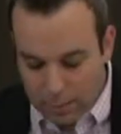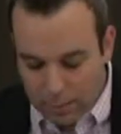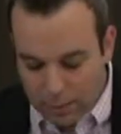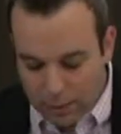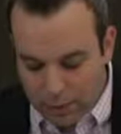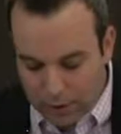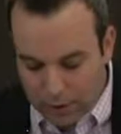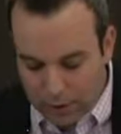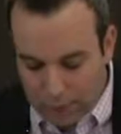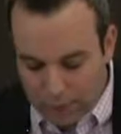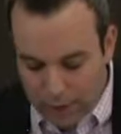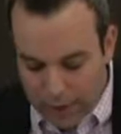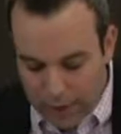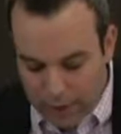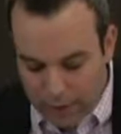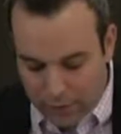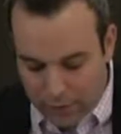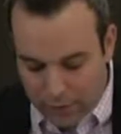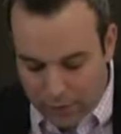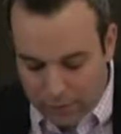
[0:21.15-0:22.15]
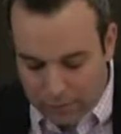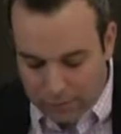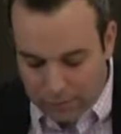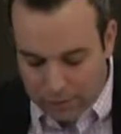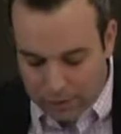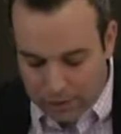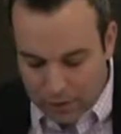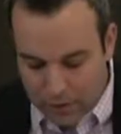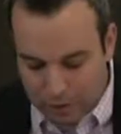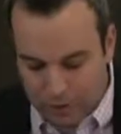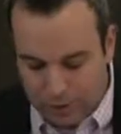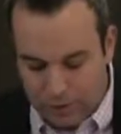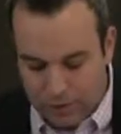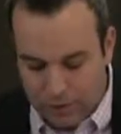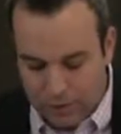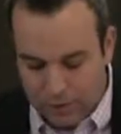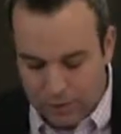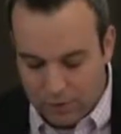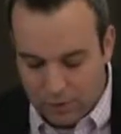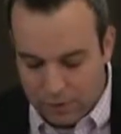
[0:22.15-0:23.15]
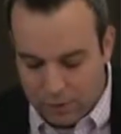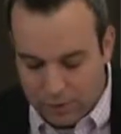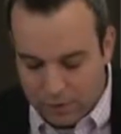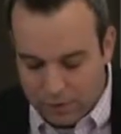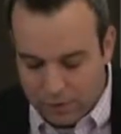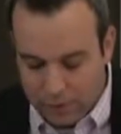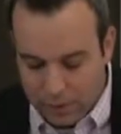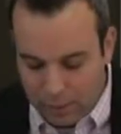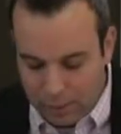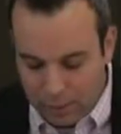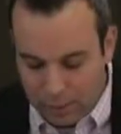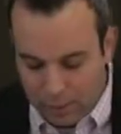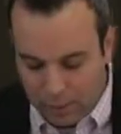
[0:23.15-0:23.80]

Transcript: but rather assist in maintaining